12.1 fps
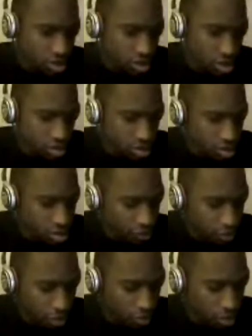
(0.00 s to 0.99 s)
They
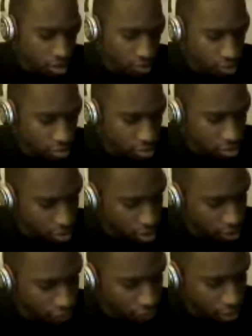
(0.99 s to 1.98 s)
have some stuff about Wonder
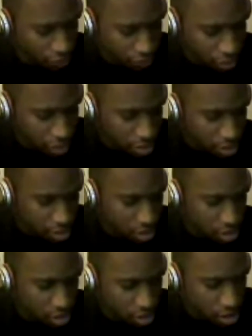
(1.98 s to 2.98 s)
Woman, but I don't feel like
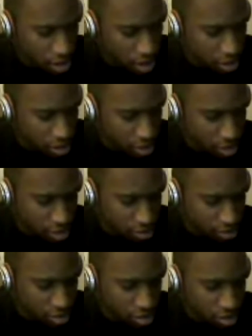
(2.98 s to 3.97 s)
reading it because there's a
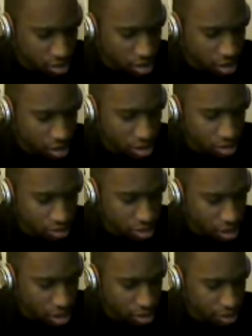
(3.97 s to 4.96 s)
lot, and
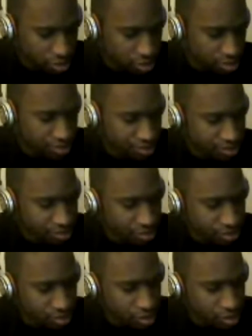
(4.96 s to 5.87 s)
like I said, I'm tired.